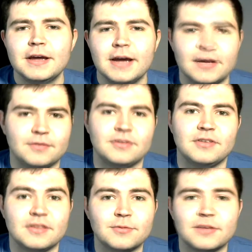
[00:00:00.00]
and
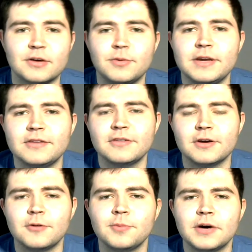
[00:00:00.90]
obviously this was out weeks
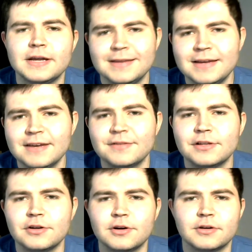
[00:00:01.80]
ago, but I did have a
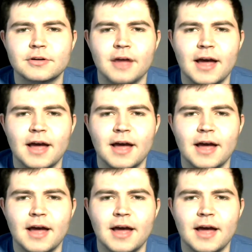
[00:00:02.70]
look